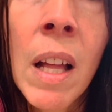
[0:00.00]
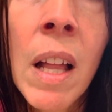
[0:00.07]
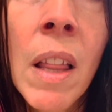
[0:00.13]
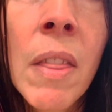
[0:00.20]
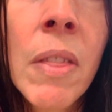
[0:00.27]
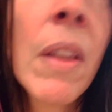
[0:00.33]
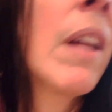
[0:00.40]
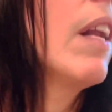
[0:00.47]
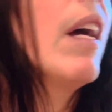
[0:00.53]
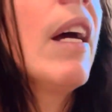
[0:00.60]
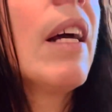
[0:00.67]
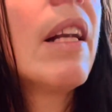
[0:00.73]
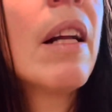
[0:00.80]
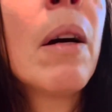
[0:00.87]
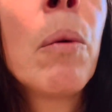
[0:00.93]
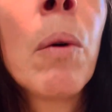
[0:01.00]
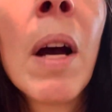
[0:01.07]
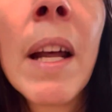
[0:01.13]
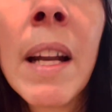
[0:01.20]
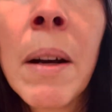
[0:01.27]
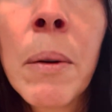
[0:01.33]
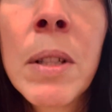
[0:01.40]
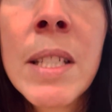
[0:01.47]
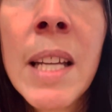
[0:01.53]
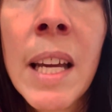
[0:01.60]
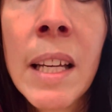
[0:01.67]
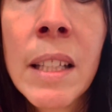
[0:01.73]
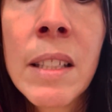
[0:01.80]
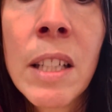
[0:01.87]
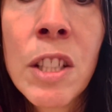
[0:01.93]
Then I would
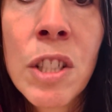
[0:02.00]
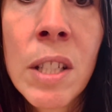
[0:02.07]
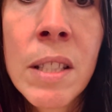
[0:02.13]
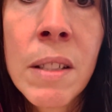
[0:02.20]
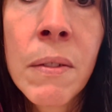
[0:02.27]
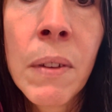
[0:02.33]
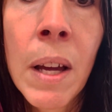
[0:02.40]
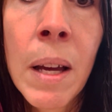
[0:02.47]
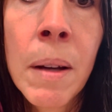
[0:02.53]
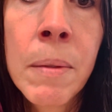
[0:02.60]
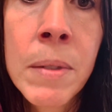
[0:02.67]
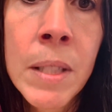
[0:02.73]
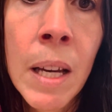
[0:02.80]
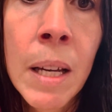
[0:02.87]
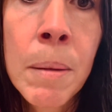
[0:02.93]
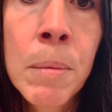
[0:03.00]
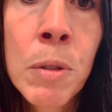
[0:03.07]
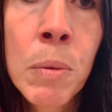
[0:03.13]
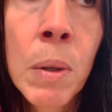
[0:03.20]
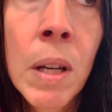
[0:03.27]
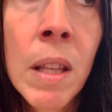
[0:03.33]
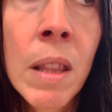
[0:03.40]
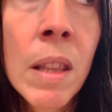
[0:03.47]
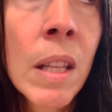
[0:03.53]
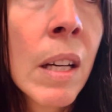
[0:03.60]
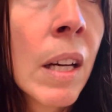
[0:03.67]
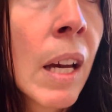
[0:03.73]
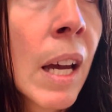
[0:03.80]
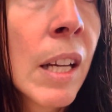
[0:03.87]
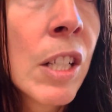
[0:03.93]
take digestive enzymes with
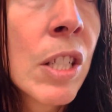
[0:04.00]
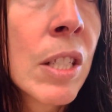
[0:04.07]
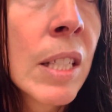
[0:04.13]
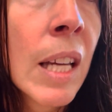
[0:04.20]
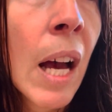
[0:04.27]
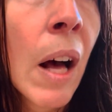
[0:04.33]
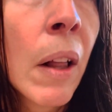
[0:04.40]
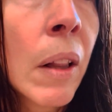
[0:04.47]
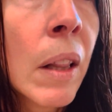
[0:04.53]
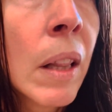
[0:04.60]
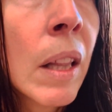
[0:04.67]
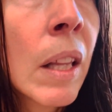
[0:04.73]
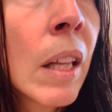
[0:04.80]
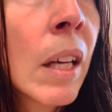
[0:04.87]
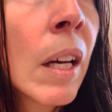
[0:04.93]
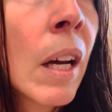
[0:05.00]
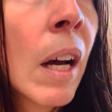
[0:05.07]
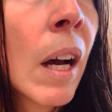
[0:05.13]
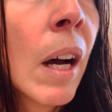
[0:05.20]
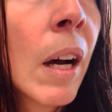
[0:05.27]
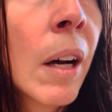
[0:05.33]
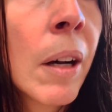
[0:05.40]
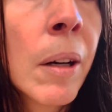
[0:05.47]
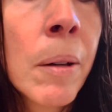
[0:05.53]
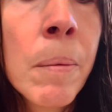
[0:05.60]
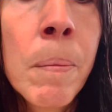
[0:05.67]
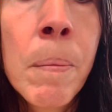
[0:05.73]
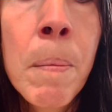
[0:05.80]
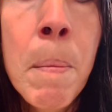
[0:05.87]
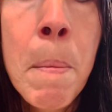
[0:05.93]
HCl.
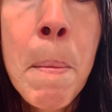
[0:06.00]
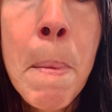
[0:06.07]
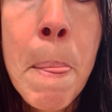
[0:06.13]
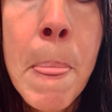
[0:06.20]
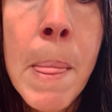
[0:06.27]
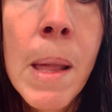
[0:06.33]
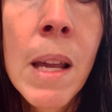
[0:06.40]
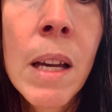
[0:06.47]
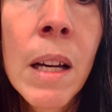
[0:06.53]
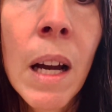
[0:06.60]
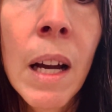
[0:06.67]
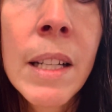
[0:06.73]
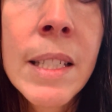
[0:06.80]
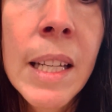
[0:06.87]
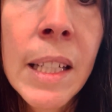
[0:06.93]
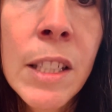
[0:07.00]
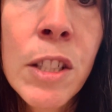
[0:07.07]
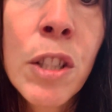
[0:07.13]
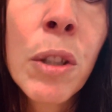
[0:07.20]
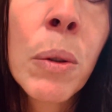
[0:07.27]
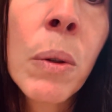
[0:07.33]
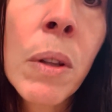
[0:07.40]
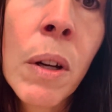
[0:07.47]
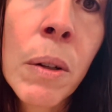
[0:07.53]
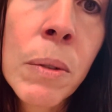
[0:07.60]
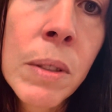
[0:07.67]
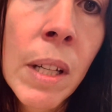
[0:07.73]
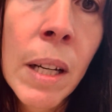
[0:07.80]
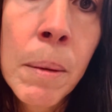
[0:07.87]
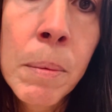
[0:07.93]
I'd take 2 of those.
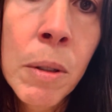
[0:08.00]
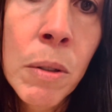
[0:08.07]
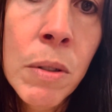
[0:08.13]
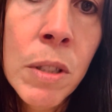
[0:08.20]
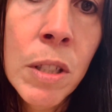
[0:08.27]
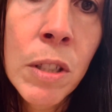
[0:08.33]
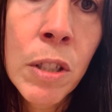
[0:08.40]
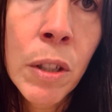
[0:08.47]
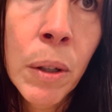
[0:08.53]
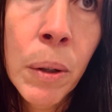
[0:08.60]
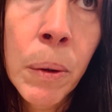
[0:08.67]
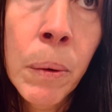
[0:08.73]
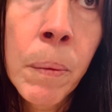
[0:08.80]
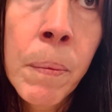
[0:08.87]
I upped those to 2.